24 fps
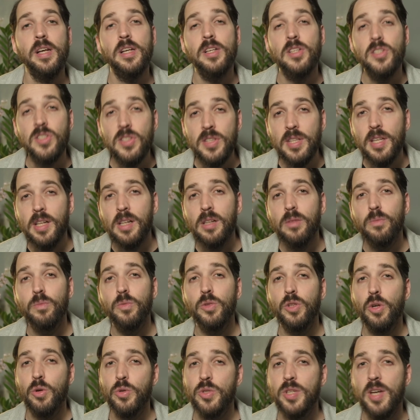Still,
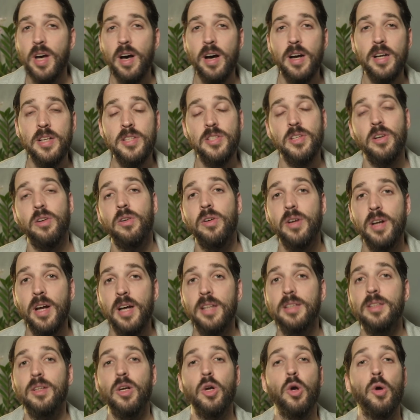those highs are
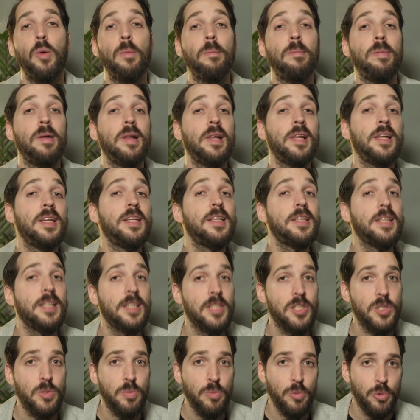not completely
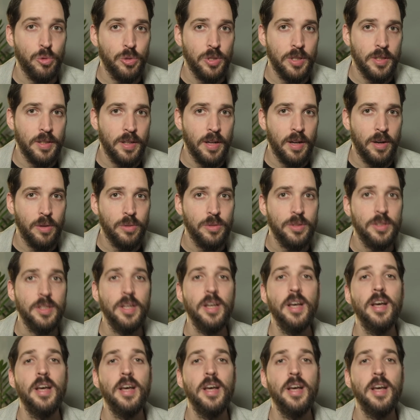smoothed out,